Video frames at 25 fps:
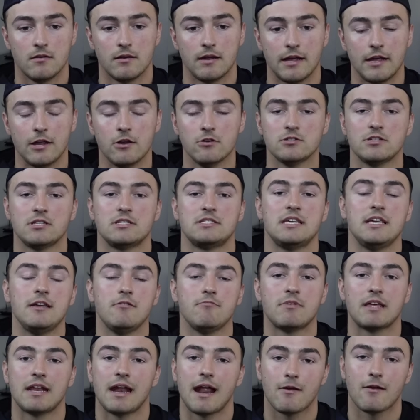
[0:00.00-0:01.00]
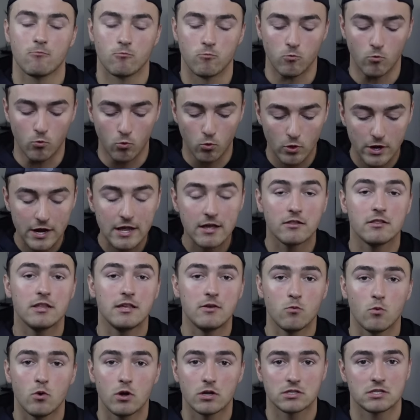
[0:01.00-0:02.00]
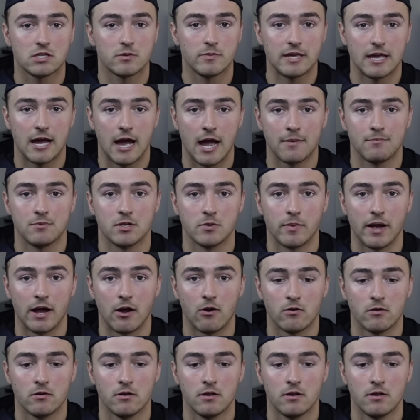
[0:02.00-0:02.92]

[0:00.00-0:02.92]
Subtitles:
Here's a team that I really want to be hyped about.